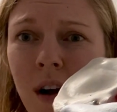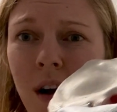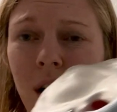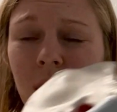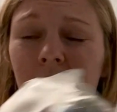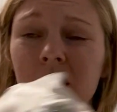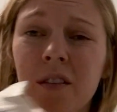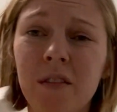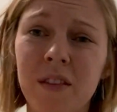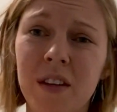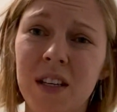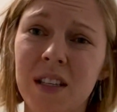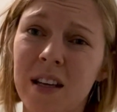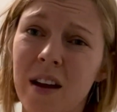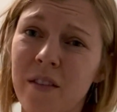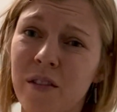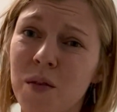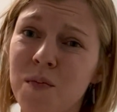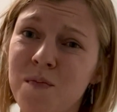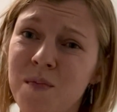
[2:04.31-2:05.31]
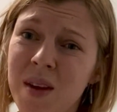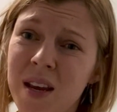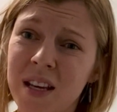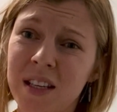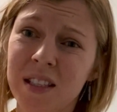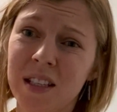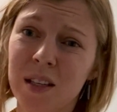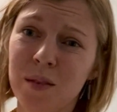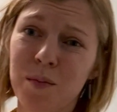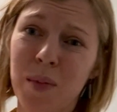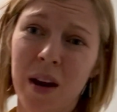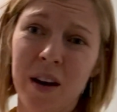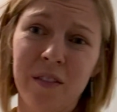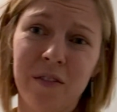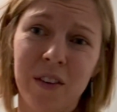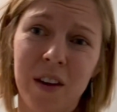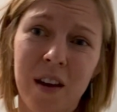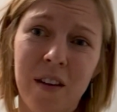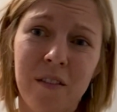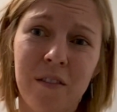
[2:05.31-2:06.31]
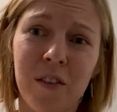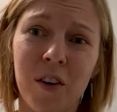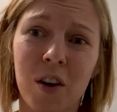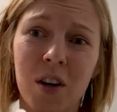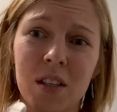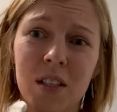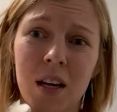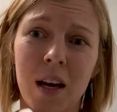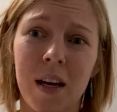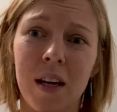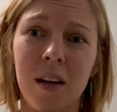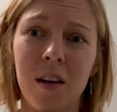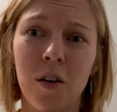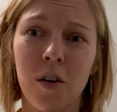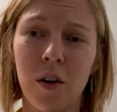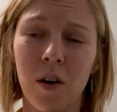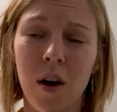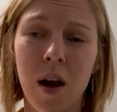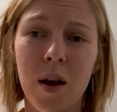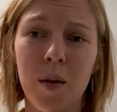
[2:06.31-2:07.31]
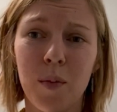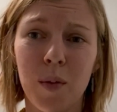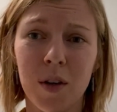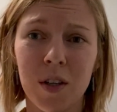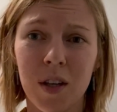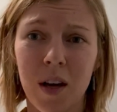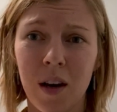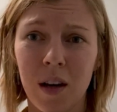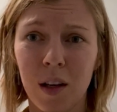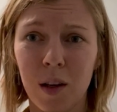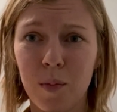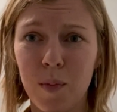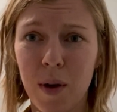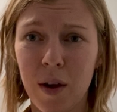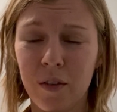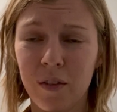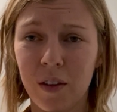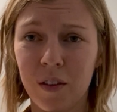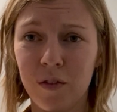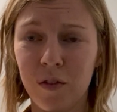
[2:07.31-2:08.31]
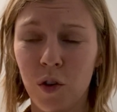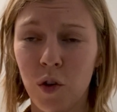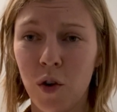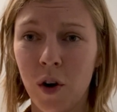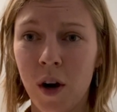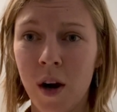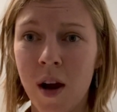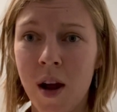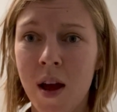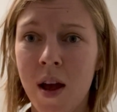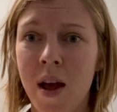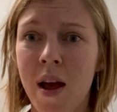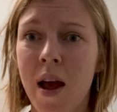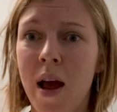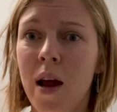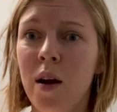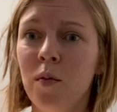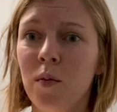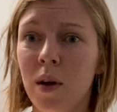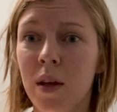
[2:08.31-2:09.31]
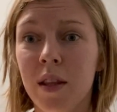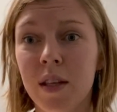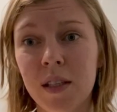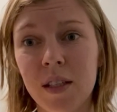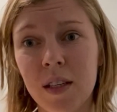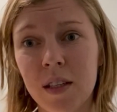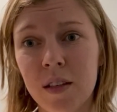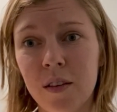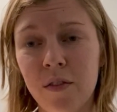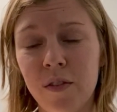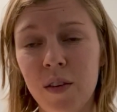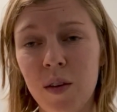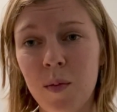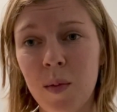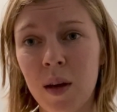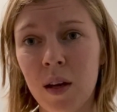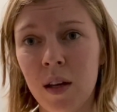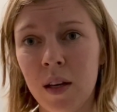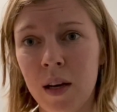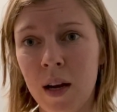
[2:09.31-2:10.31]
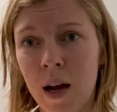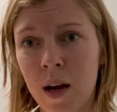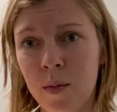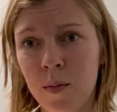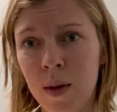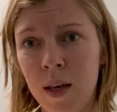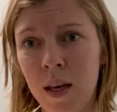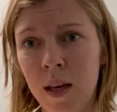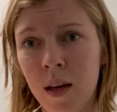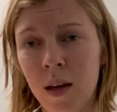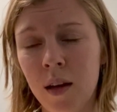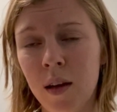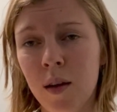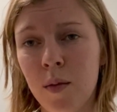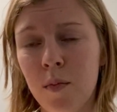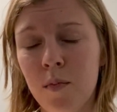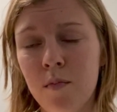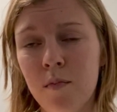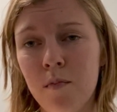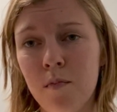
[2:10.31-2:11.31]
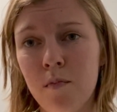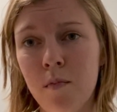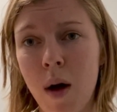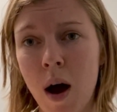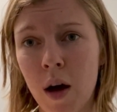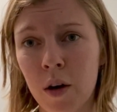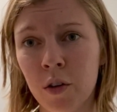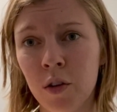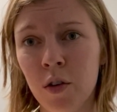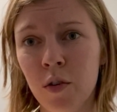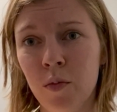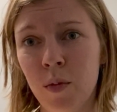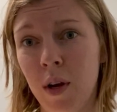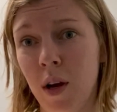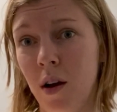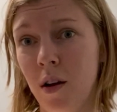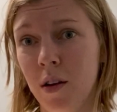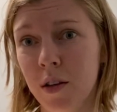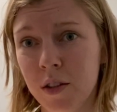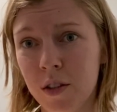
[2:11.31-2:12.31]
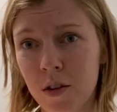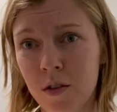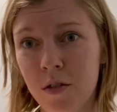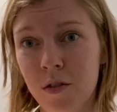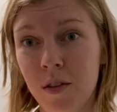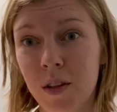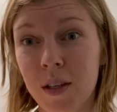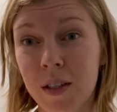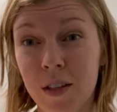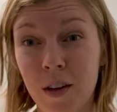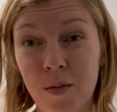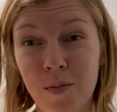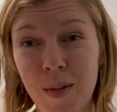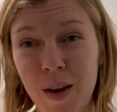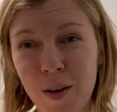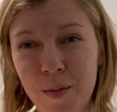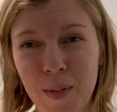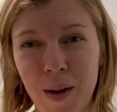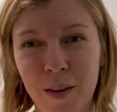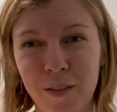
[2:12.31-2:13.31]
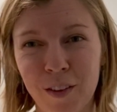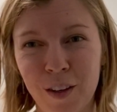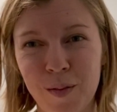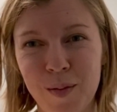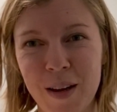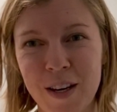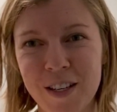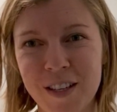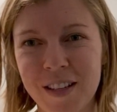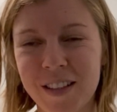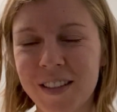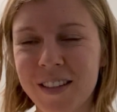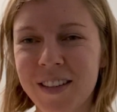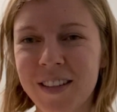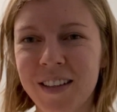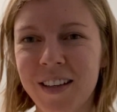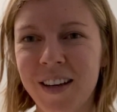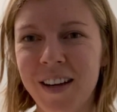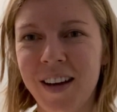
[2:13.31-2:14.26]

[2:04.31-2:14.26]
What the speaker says: All of these have amazing benefit for a tight or hypertonic pelvic floor. And while this is a female anatomy model, we also do this on male pelvic patients.